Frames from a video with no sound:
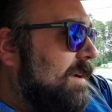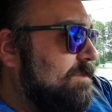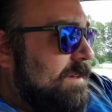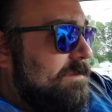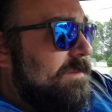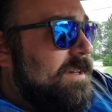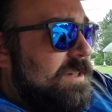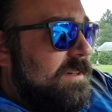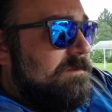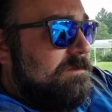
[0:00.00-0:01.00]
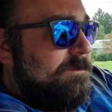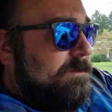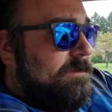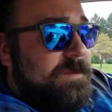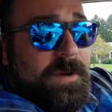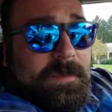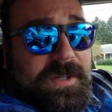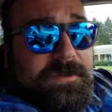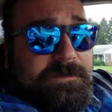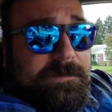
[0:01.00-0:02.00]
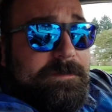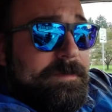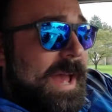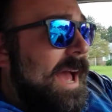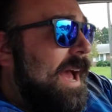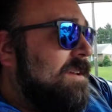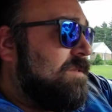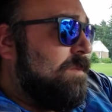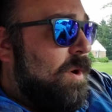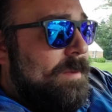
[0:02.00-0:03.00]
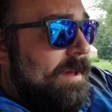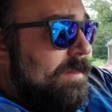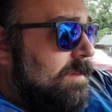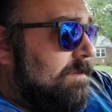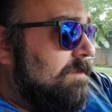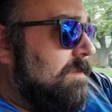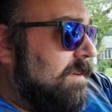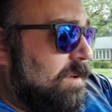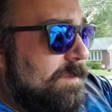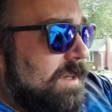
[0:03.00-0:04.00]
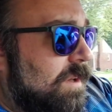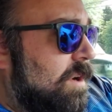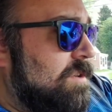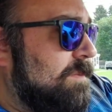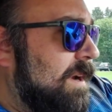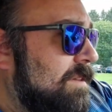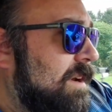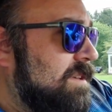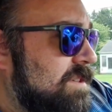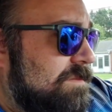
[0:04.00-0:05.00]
I've been fishing so much bass, smallmouth and a little bit of largemouth, that